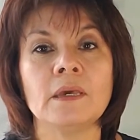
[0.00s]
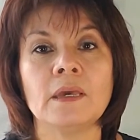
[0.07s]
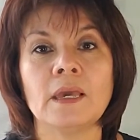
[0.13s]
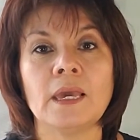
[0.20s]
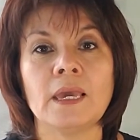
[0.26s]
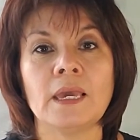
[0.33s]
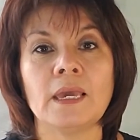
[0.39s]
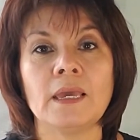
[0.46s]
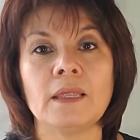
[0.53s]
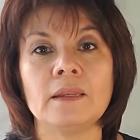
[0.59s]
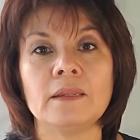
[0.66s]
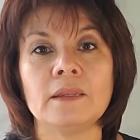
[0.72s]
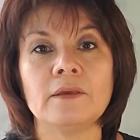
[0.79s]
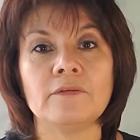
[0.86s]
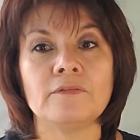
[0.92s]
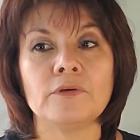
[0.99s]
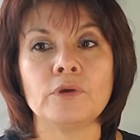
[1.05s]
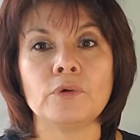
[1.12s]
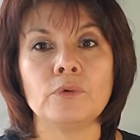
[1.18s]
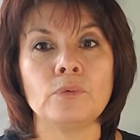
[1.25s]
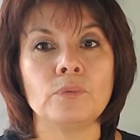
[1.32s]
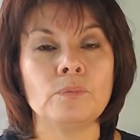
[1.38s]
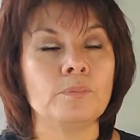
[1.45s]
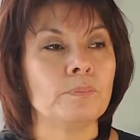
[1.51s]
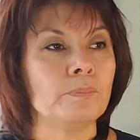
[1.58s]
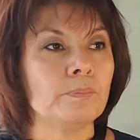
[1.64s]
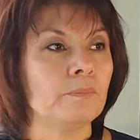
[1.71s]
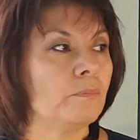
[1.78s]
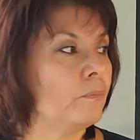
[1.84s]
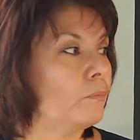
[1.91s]
and if you
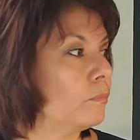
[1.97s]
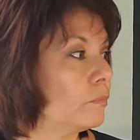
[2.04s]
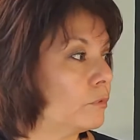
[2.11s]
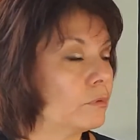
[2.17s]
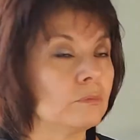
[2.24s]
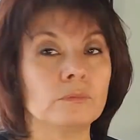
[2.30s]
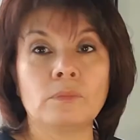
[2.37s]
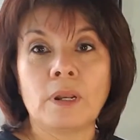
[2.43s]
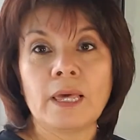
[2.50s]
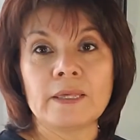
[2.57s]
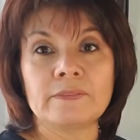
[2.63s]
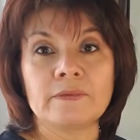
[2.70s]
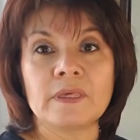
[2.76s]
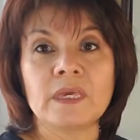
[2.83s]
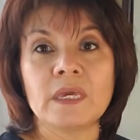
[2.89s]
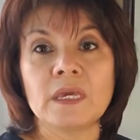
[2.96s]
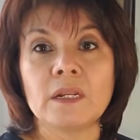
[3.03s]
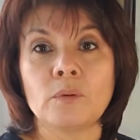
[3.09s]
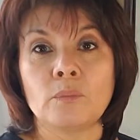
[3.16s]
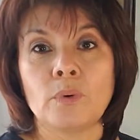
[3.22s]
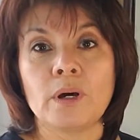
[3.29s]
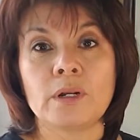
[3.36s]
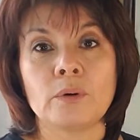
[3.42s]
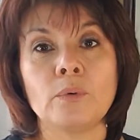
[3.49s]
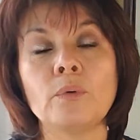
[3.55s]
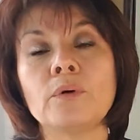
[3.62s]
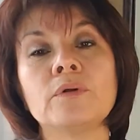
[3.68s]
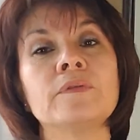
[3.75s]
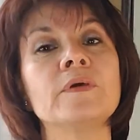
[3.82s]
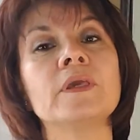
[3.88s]
like the kit and want to
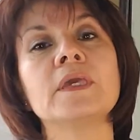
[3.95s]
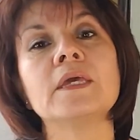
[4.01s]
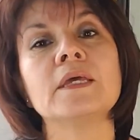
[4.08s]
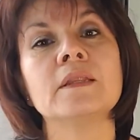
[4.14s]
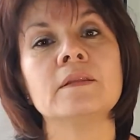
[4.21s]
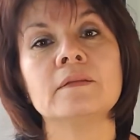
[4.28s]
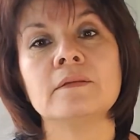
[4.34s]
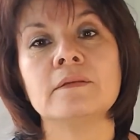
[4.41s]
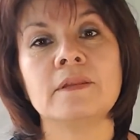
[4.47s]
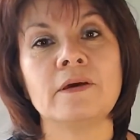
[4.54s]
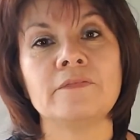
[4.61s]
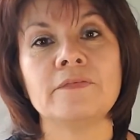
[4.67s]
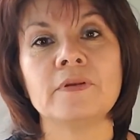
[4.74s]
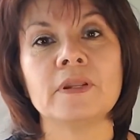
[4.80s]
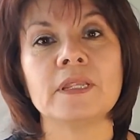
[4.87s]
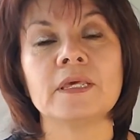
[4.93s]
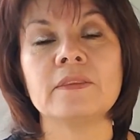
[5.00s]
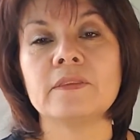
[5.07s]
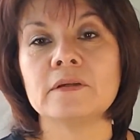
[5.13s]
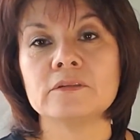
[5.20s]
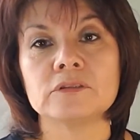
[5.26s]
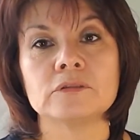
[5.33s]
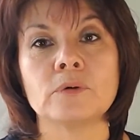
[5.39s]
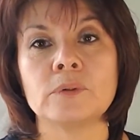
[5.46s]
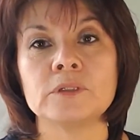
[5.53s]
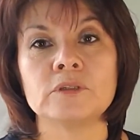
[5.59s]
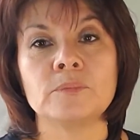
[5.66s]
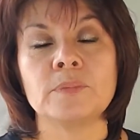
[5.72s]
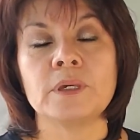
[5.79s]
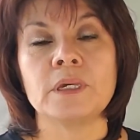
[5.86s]
order the kit, definitely there's going
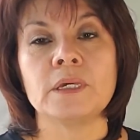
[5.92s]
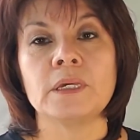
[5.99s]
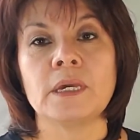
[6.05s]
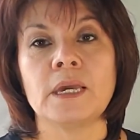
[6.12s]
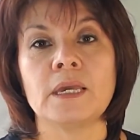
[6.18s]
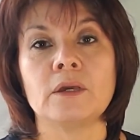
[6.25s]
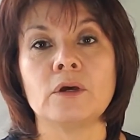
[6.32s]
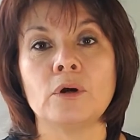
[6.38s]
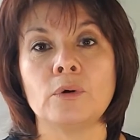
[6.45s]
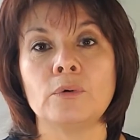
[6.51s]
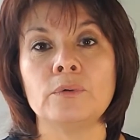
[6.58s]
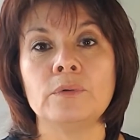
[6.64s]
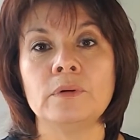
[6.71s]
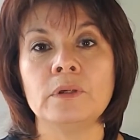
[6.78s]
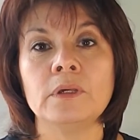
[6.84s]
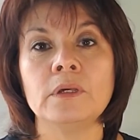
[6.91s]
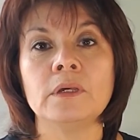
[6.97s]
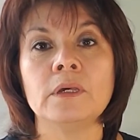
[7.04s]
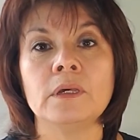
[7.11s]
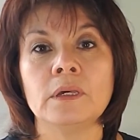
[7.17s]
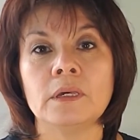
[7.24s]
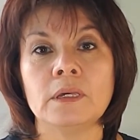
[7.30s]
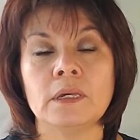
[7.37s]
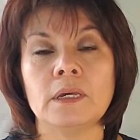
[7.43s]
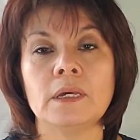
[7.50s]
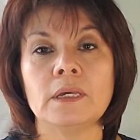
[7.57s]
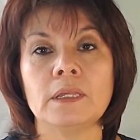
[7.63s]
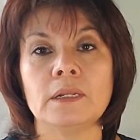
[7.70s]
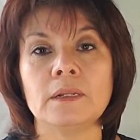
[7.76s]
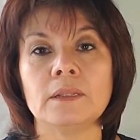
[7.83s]
to be a code
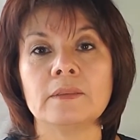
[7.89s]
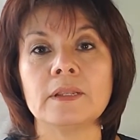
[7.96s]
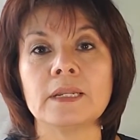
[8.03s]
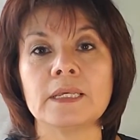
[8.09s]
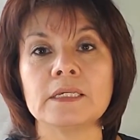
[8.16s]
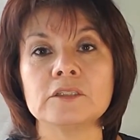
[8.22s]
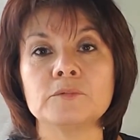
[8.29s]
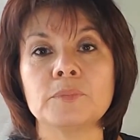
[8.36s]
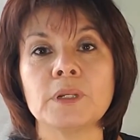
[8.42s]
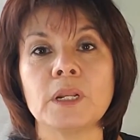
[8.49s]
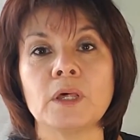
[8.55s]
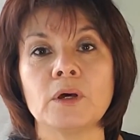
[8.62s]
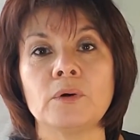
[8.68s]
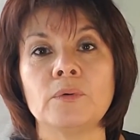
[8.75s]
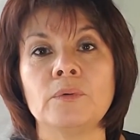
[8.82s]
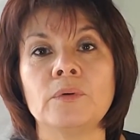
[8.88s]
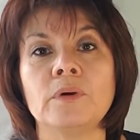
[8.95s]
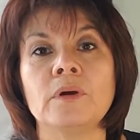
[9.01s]
and the links below.